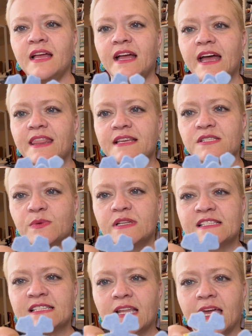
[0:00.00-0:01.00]
and this one
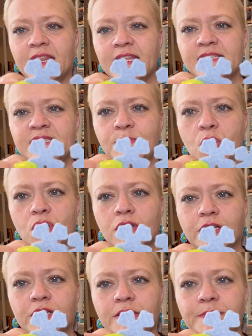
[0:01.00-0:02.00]
is slightly
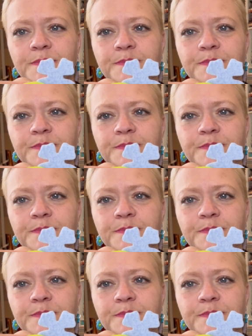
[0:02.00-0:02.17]
smaller,